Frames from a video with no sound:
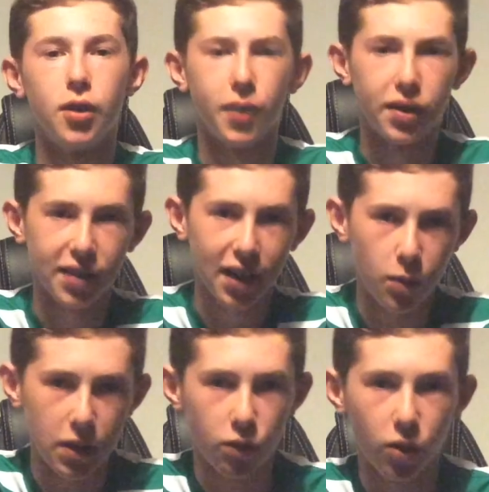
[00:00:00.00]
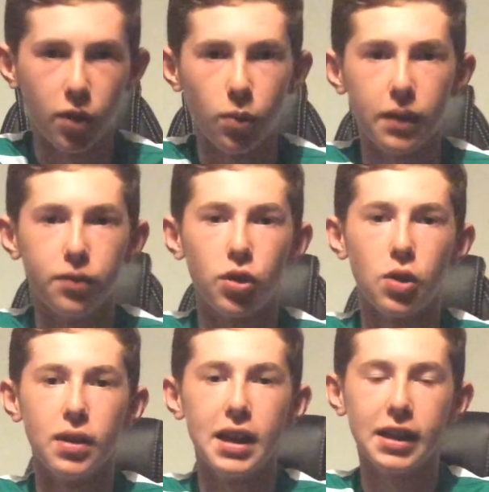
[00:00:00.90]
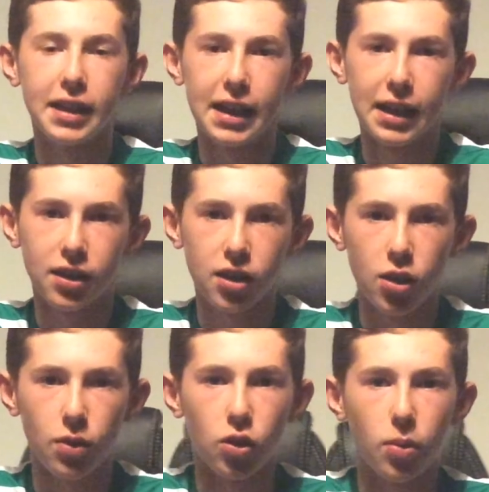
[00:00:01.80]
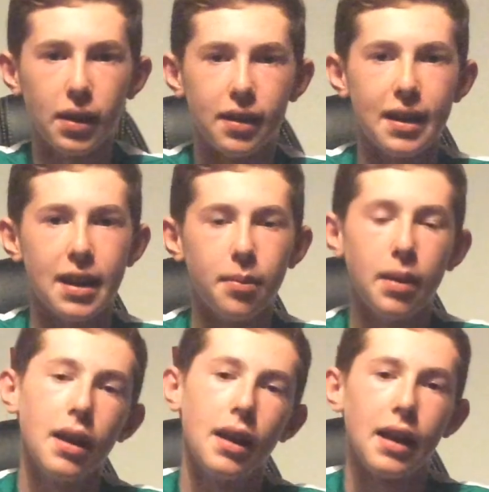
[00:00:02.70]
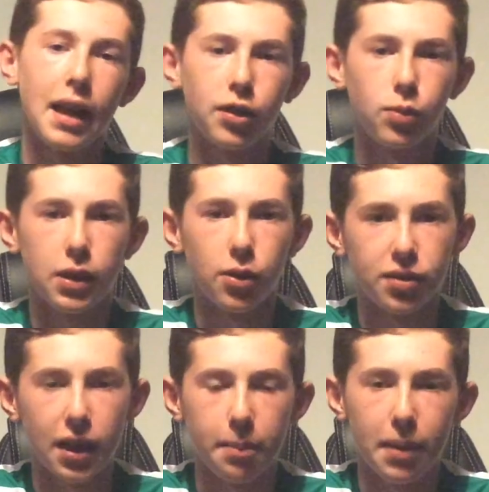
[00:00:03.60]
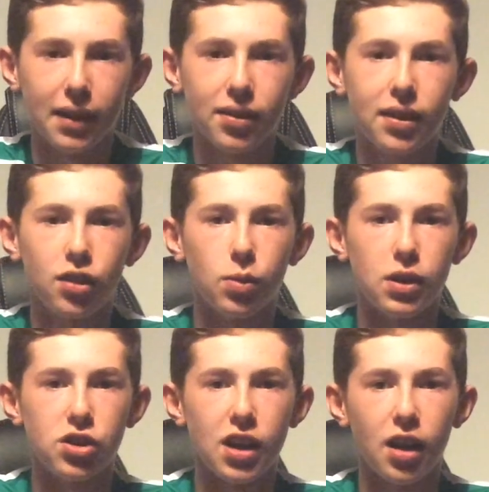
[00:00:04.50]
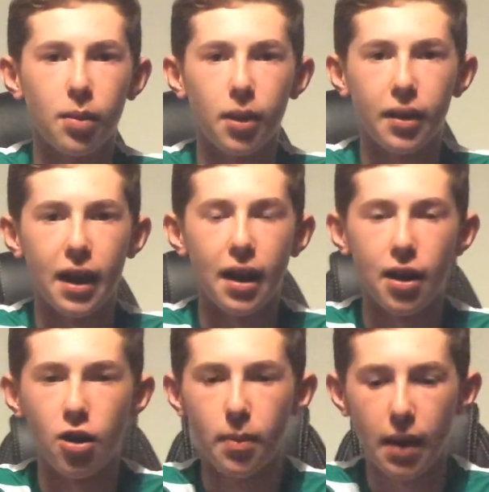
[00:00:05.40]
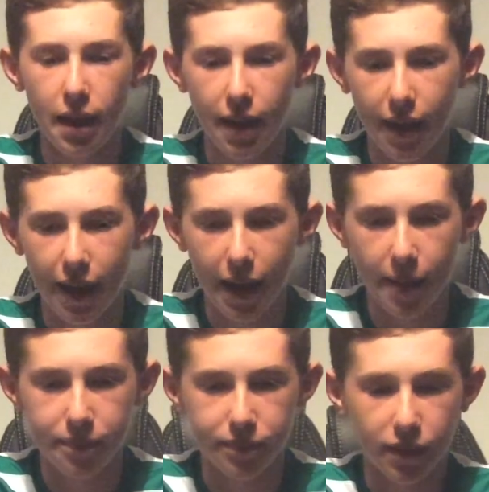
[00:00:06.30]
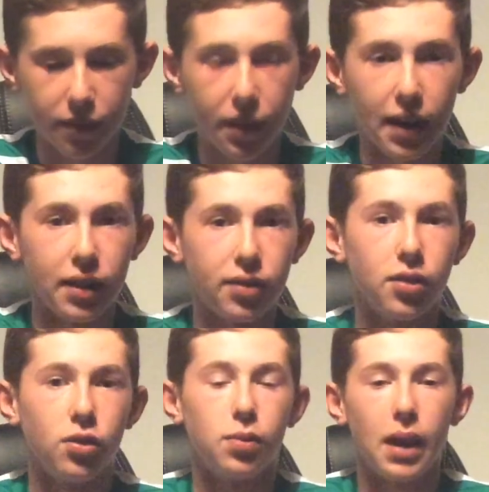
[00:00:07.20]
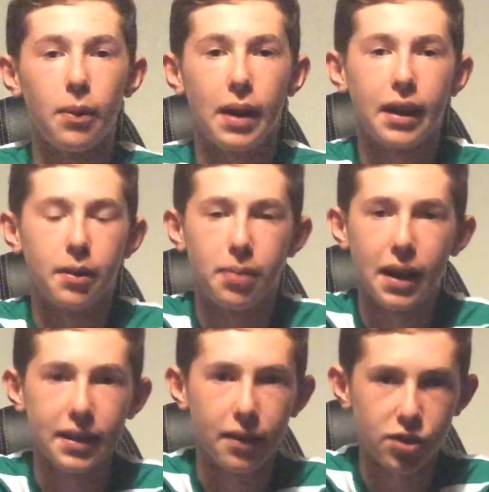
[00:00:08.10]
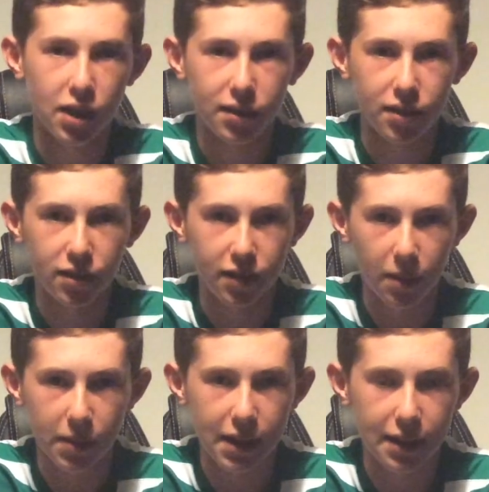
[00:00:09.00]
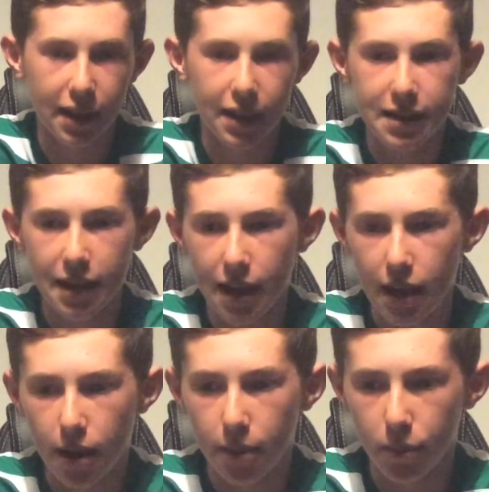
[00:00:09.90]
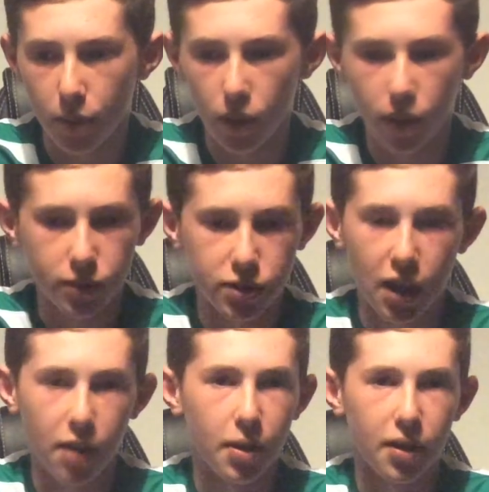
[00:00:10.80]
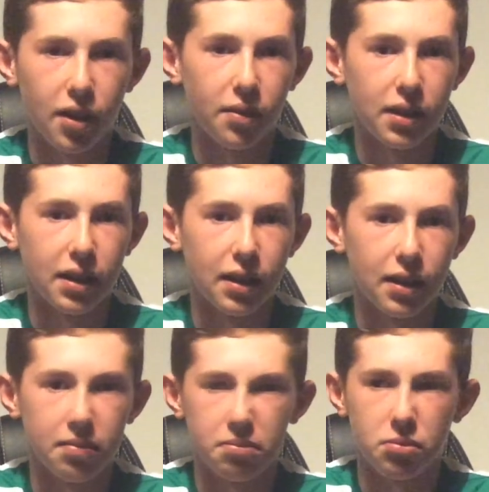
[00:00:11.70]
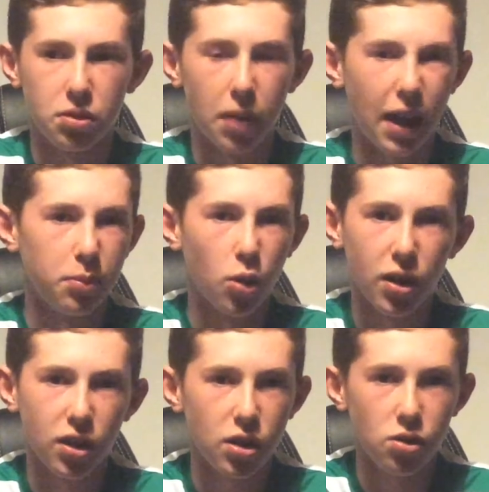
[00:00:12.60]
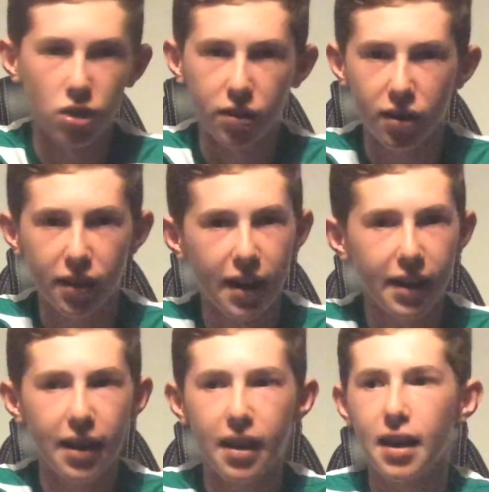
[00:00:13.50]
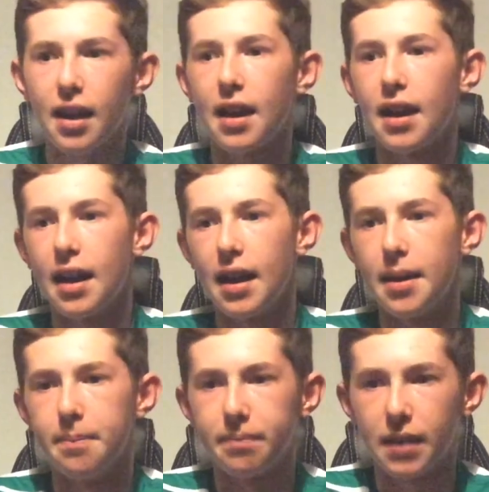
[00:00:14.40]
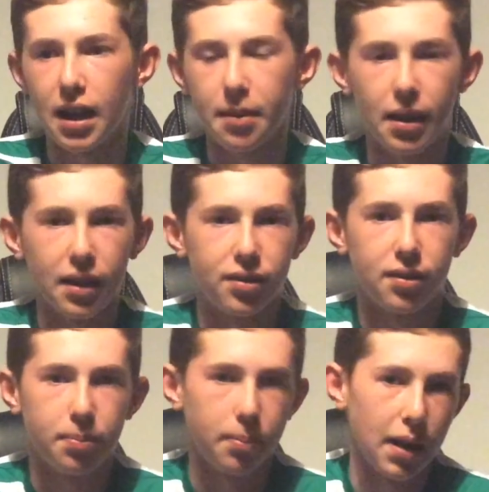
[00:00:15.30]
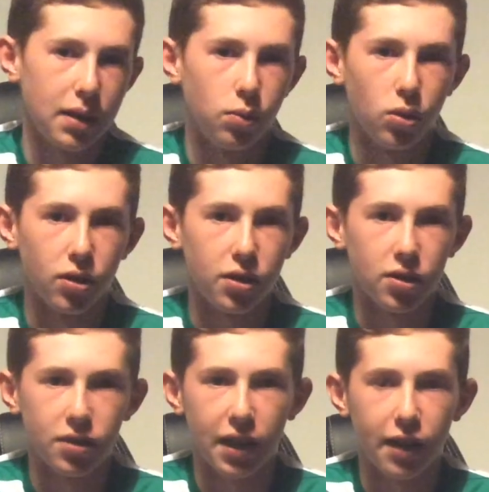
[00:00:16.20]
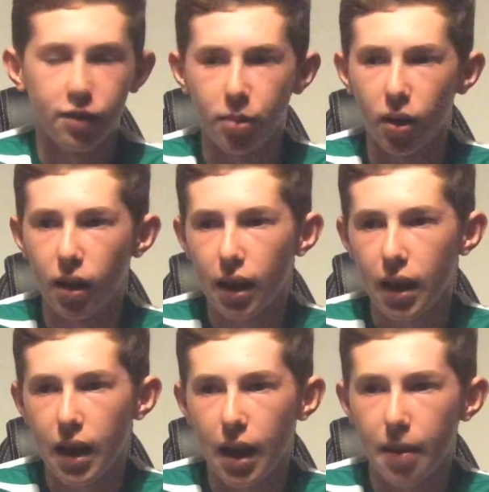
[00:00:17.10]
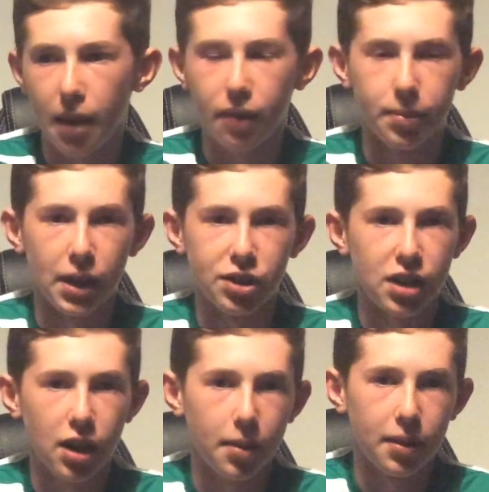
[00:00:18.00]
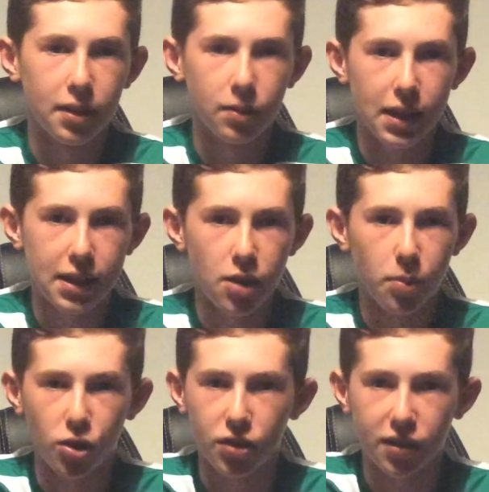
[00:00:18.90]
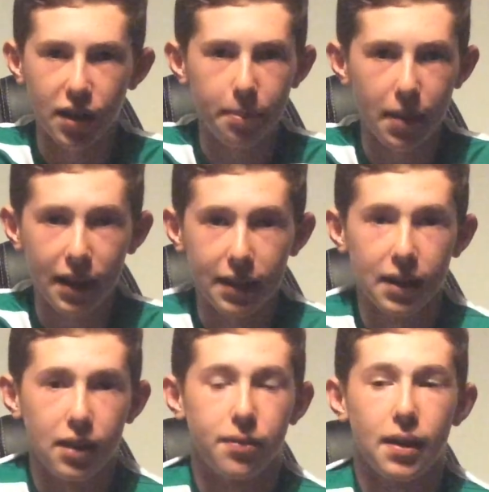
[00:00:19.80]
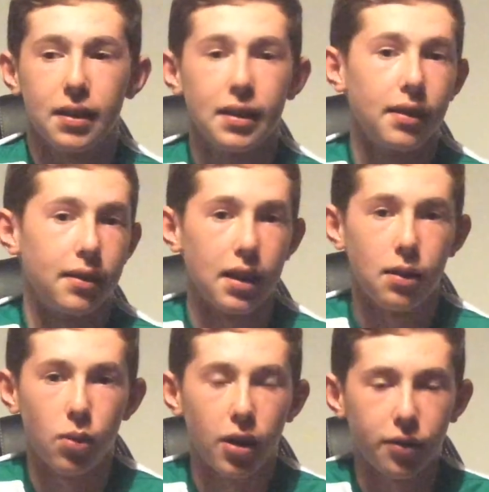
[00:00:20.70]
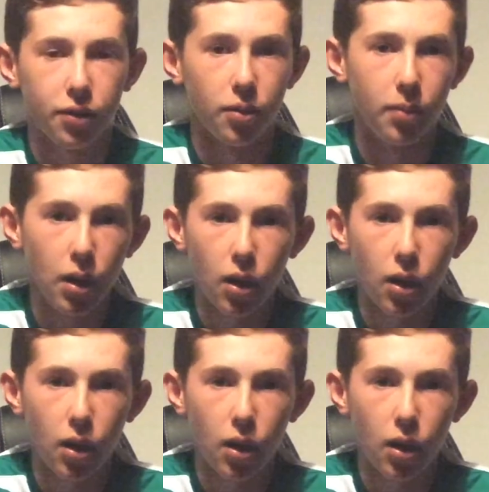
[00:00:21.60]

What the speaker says: For the second week running, we've drew 0-0 to a Dublin team. Last week it was St. Pat's, this week Shelbourne at home. In fairness to us, we had plenty of chances that we didn't take, but Shelbourne I don't think had more than 2 shots on target. Alan Mannis made 1 or 2 saves, but apart from that Shelbourne didn't really do much. They sat back and they defended and it worked for them